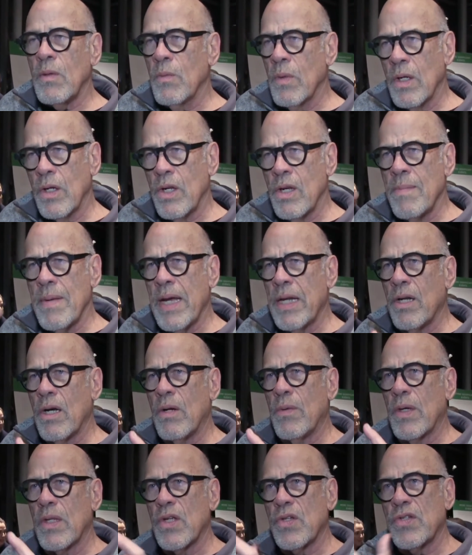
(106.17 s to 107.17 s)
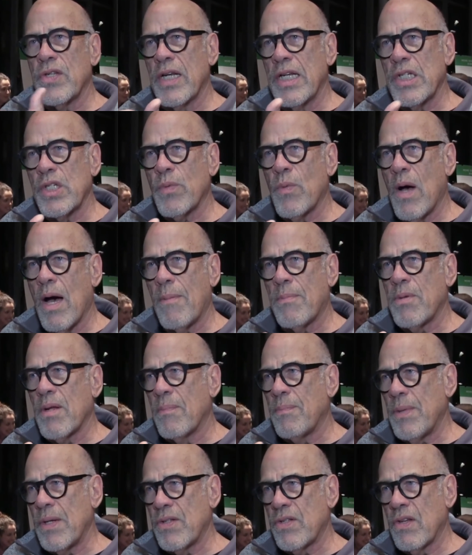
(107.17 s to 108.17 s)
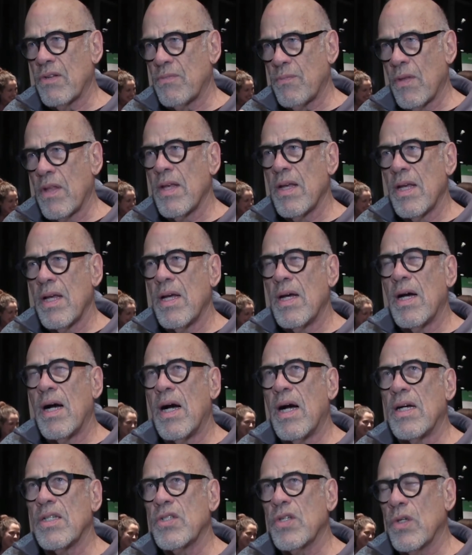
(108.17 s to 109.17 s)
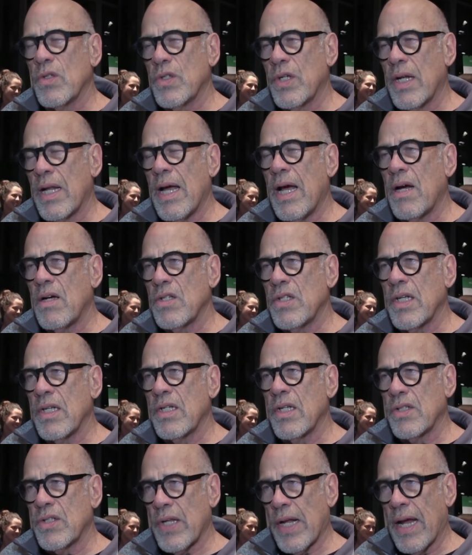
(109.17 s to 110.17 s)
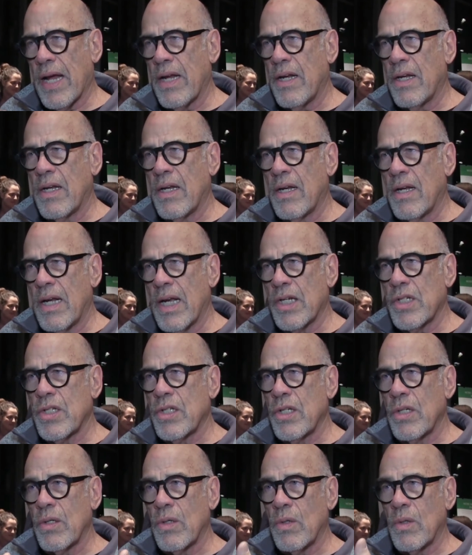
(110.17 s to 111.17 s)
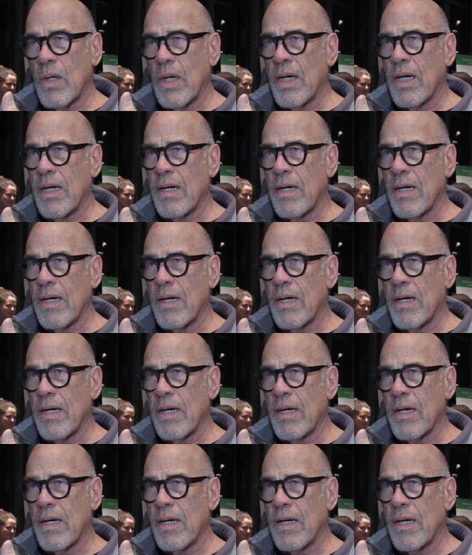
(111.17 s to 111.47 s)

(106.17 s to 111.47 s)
where you may know where the city swapped a piece of social housing site next to